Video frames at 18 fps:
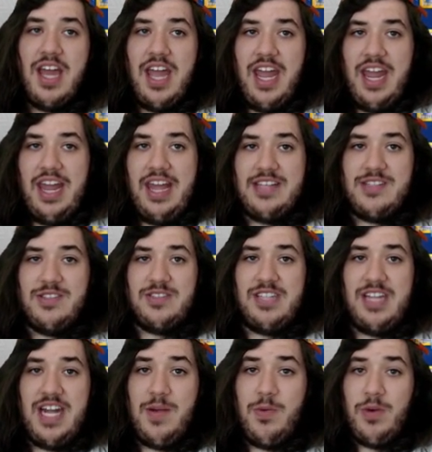And so
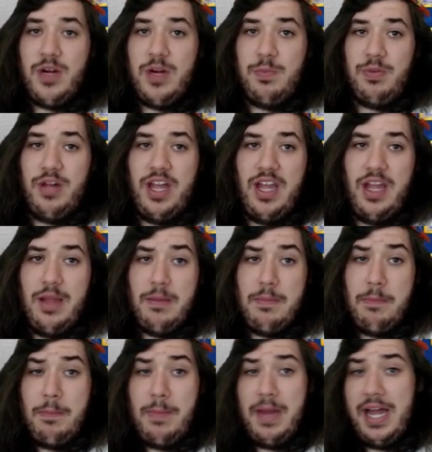today, we're going to play
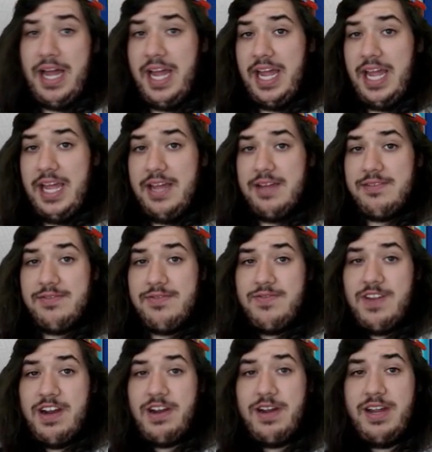my
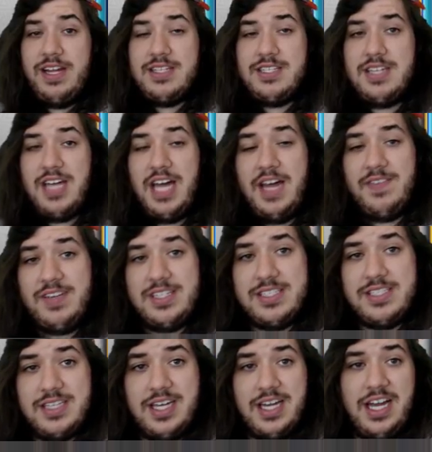variant of
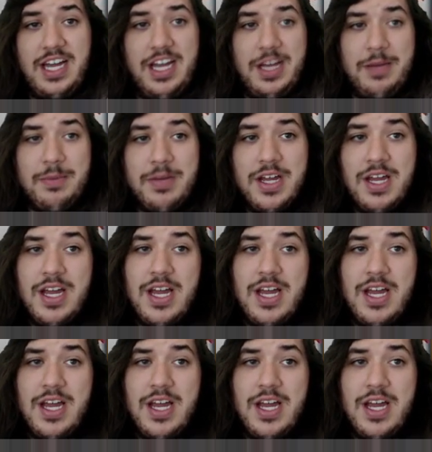it. Not